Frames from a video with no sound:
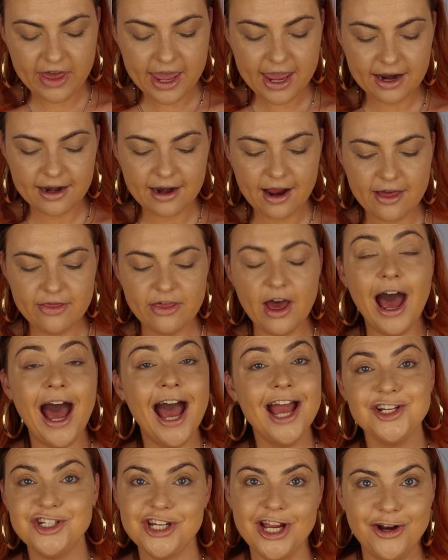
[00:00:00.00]
then the
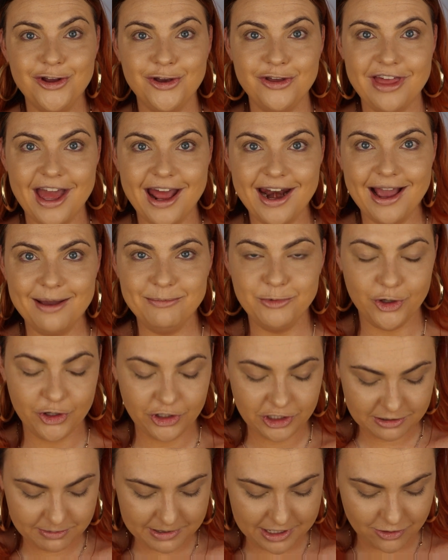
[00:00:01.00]
eyeshadow that I'm
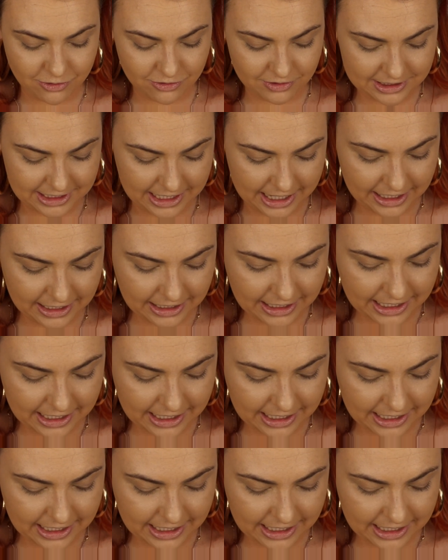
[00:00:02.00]
going to be using